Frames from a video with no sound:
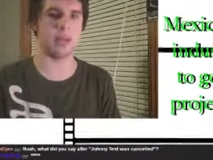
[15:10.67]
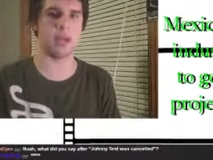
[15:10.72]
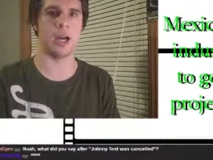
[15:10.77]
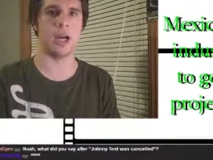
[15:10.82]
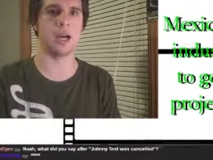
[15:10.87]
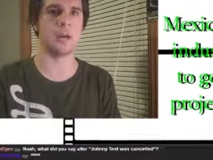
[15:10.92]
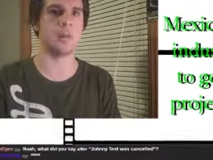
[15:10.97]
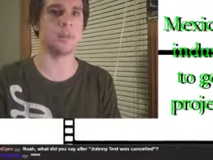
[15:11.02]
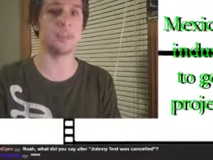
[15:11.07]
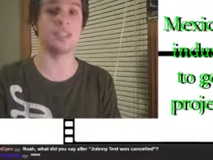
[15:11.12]

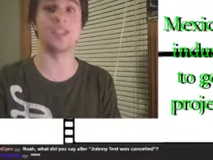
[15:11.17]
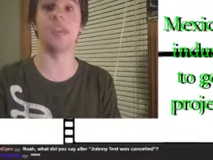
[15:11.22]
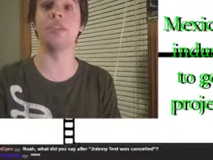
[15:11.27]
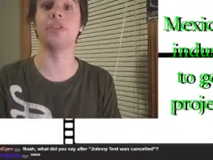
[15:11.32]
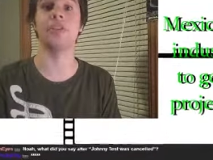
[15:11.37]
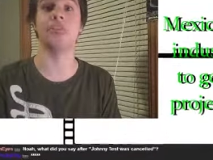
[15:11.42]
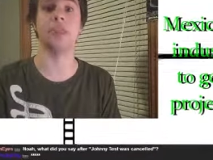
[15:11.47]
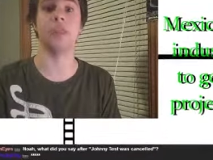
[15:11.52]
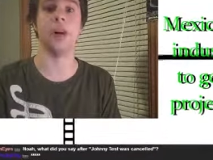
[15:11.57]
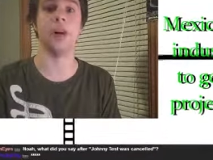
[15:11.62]
um,
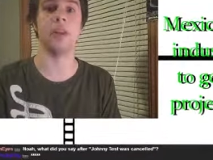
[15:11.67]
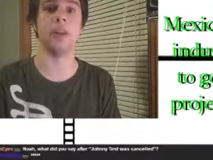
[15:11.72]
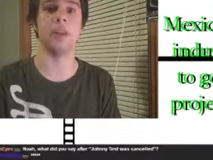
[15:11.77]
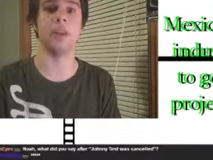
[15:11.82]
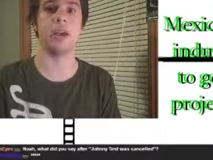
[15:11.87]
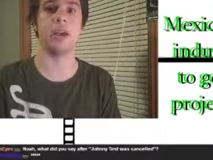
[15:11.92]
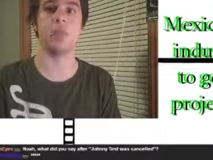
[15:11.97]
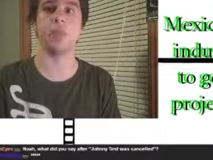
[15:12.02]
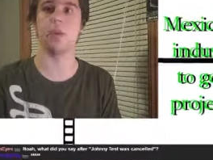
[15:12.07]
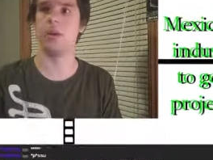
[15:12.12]
sensors on
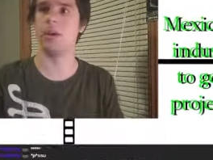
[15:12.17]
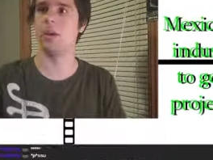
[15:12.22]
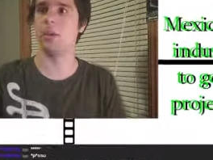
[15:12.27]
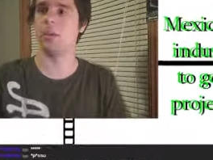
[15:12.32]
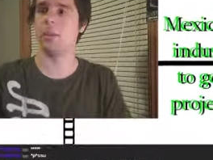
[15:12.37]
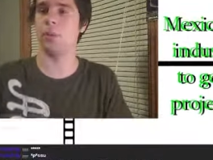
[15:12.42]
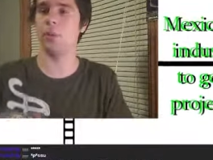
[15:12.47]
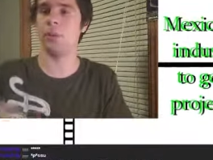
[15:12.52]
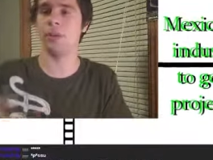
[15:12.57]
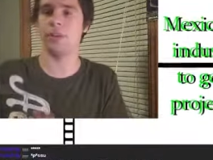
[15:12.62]
them,
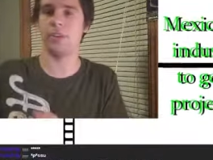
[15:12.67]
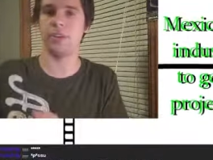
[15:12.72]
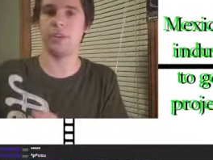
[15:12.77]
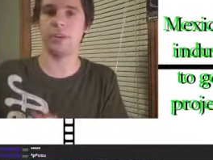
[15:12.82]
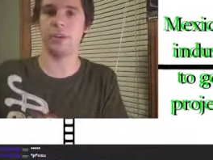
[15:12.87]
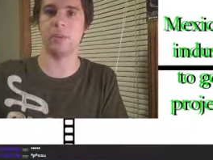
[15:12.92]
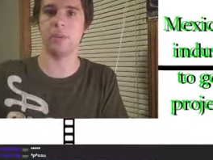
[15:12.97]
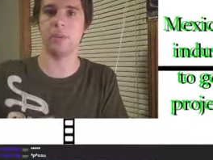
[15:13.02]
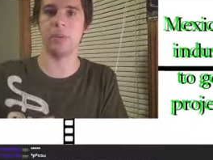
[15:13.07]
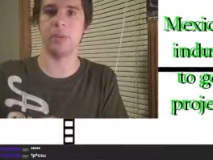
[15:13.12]
put it into
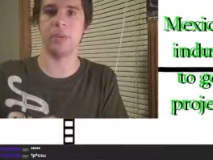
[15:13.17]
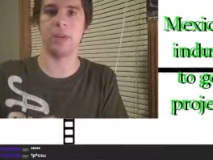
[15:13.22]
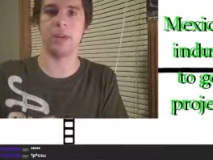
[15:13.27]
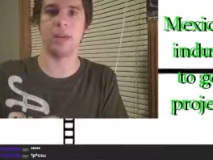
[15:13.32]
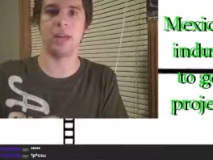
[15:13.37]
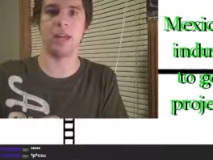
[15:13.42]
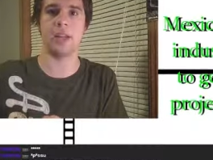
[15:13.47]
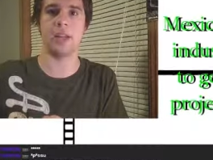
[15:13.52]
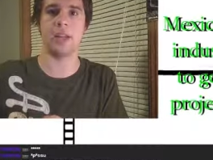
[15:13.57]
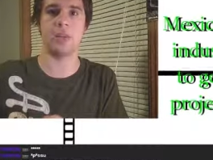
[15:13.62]
the computer,
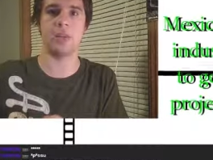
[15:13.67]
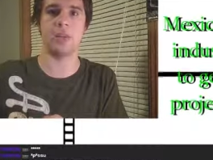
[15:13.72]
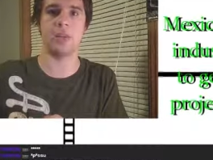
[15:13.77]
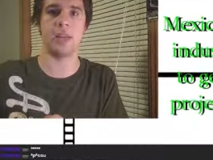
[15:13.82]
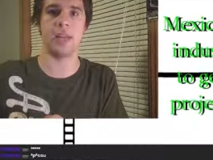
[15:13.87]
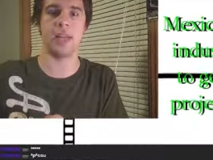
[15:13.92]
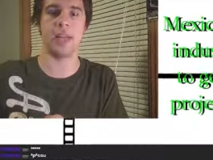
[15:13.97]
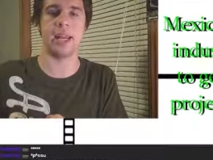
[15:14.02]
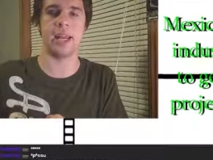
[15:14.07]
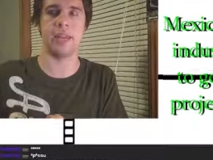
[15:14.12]
and use
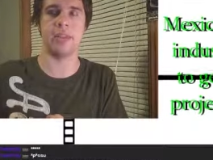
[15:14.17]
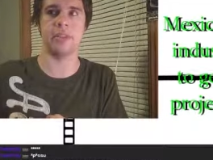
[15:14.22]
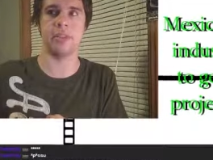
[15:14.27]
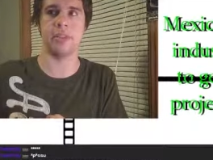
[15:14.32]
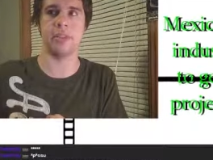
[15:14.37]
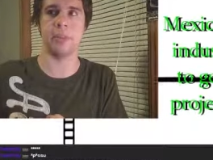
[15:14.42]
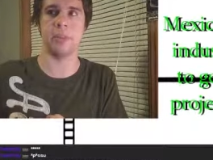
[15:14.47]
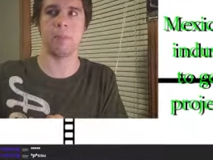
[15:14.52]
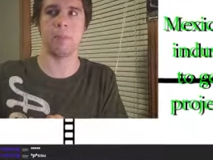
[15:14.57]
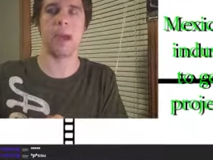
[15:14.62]
that as
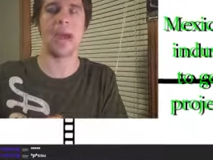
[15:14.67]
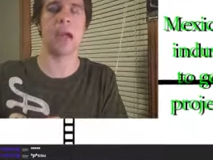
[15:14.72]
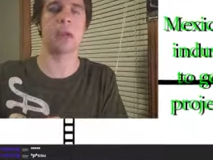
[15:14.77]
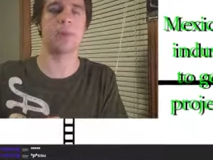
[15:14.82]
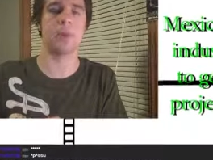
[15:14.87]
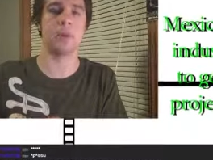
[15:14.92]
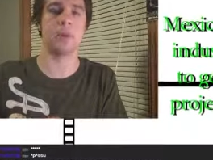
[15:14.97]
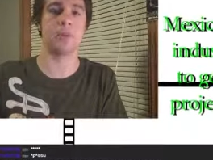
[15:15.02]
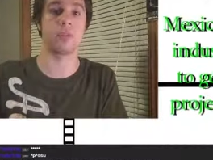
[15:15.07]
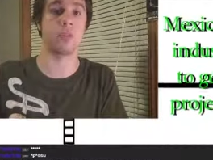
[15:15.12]
the
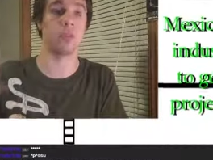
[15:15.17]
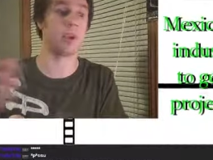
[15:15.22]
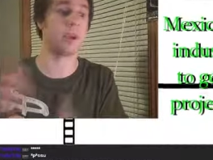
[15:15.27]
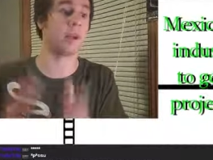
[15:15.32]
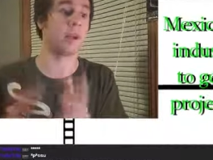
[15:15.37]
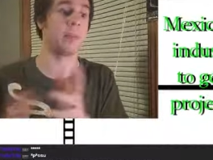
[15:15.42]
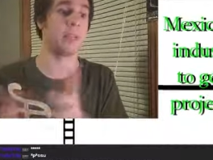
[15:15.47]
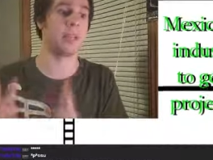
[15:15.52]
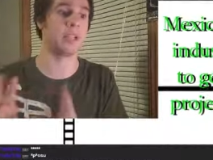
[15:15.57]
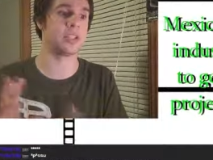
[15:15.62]
backbone for your
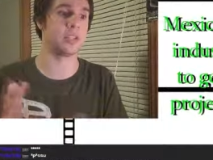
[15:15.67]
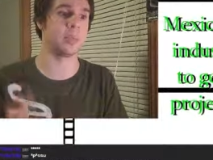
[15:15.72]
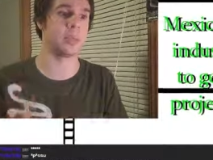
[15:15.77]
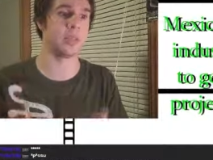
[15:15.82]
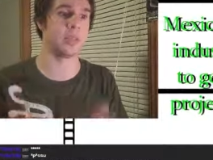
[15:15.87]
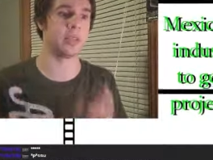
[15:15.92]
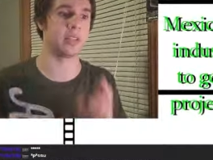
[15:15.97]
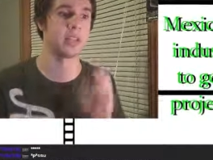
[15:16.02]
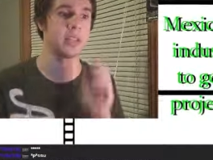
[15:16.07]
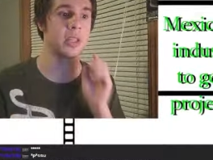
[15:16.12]
animation,
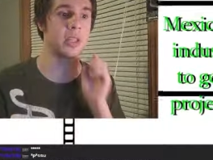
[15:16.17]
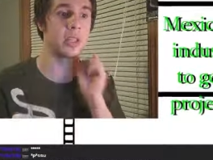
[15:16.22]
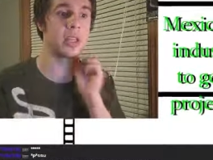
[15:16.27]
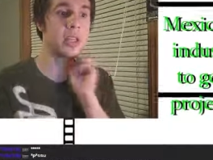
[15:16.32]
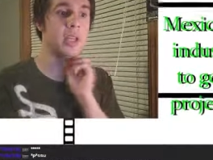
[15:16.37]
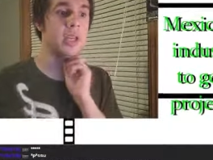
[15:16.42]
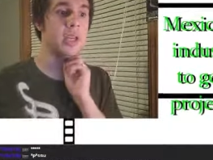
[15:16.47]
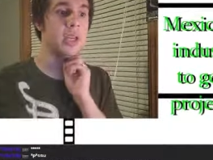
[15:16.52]
basically.